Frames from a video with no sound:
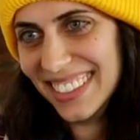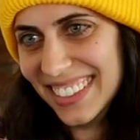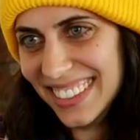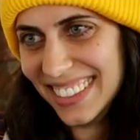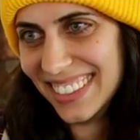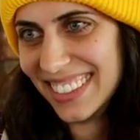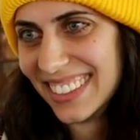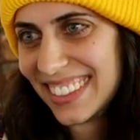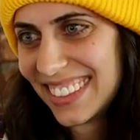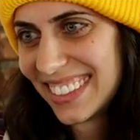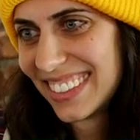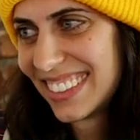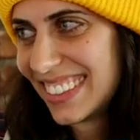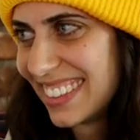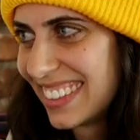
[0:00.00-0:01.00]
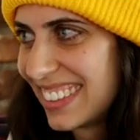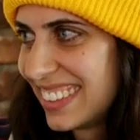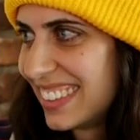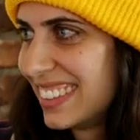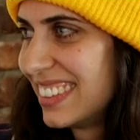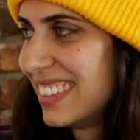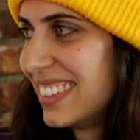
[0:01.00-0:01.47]

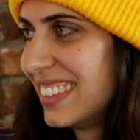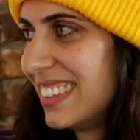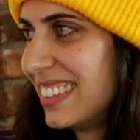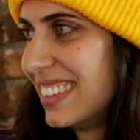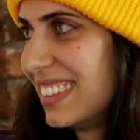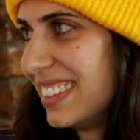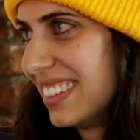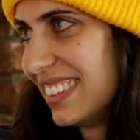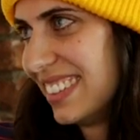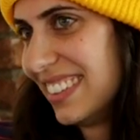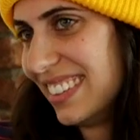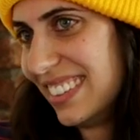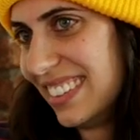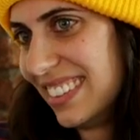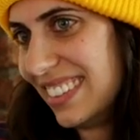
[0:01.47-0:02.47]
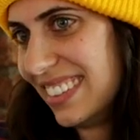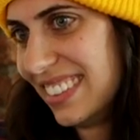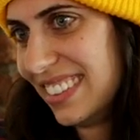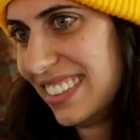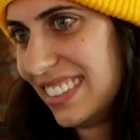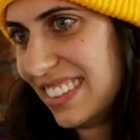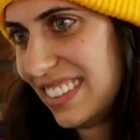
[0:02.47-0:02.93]

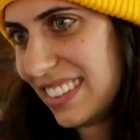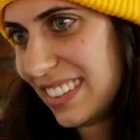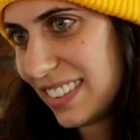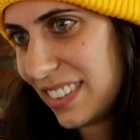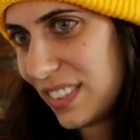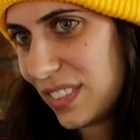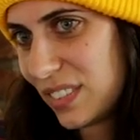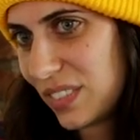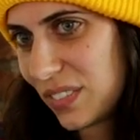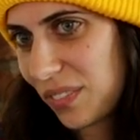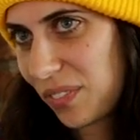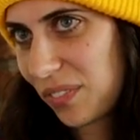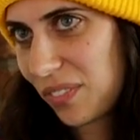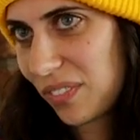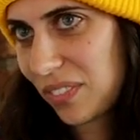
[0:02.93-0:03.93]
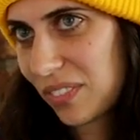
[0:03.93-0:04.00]
[no speech]